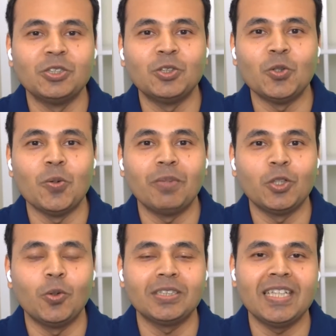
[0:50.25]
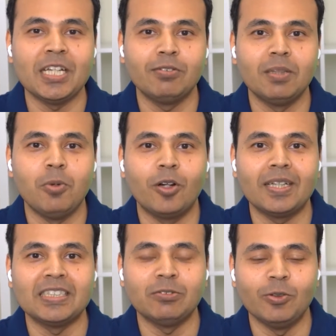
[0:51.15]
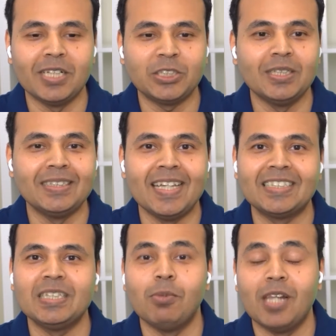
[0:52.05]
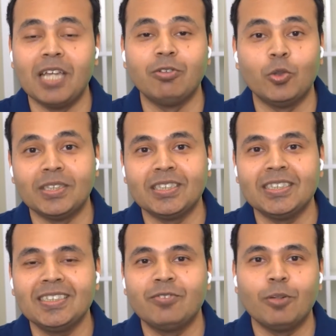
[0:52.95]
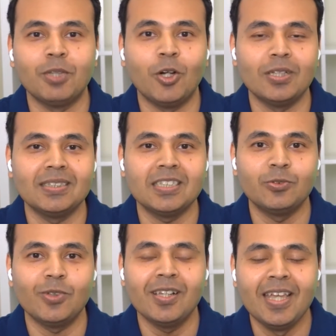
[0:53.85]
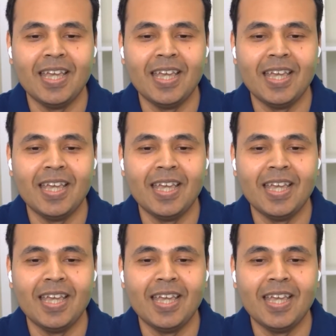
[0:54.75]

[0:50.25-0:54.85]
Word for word: So, towards the end of the podcast, we will actually take some live questions from the audience as well.